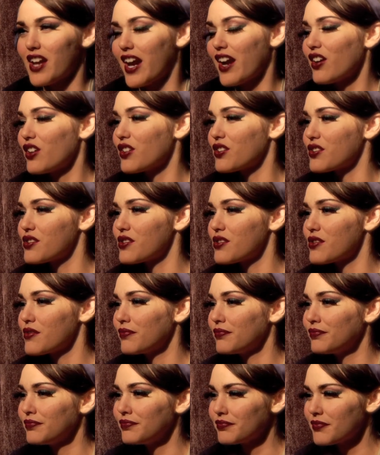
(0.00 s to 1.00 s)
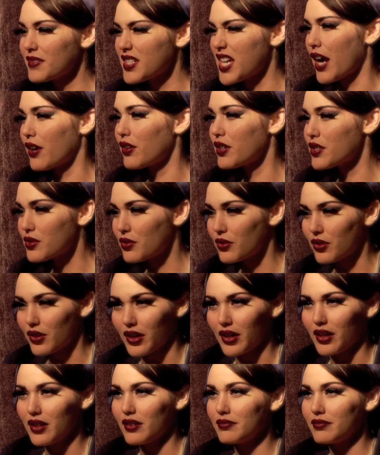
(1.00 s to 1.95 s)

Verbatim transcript: heirs, territory.